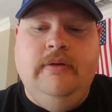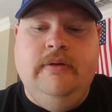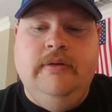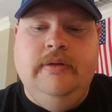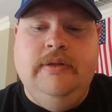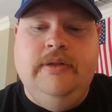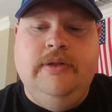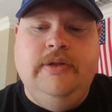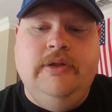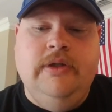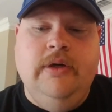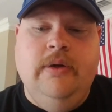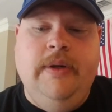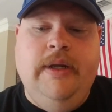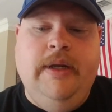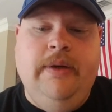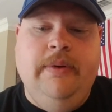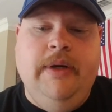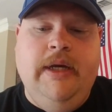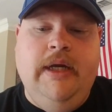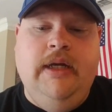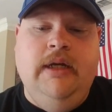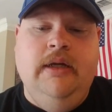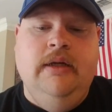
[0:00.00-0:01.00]
So
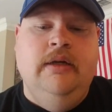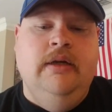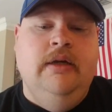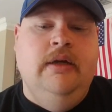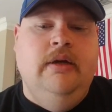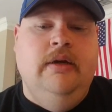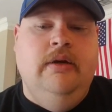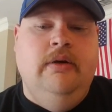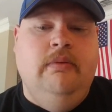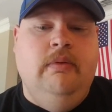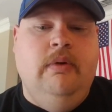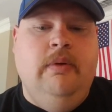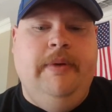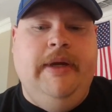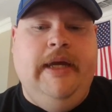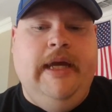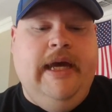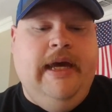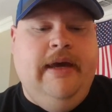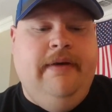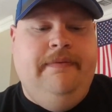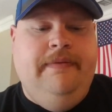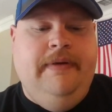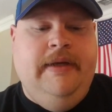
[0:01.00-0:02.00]
anyway, what we
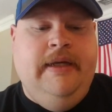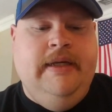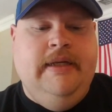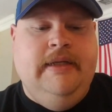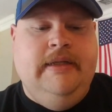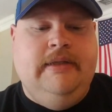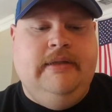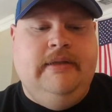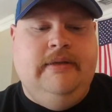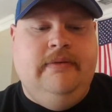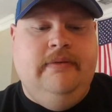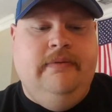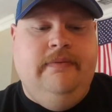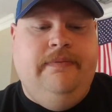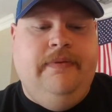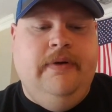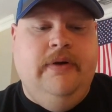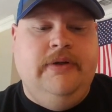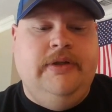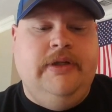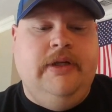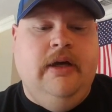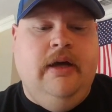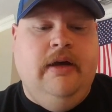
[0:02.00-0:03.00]
have is,
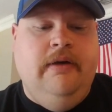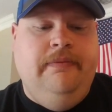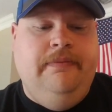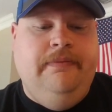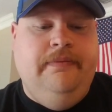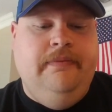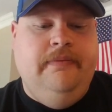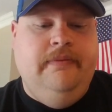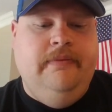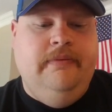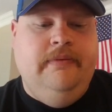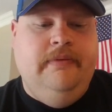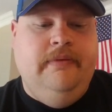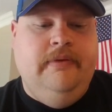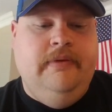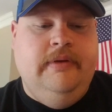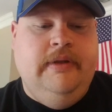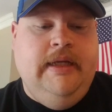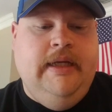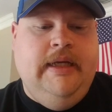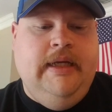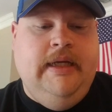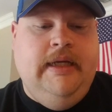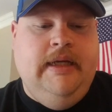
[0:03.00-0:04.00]
first off,
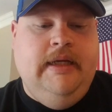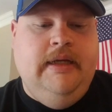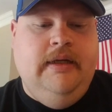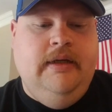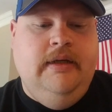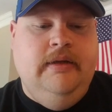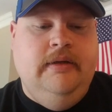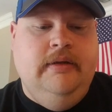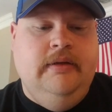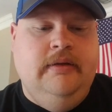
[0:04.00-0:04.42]
the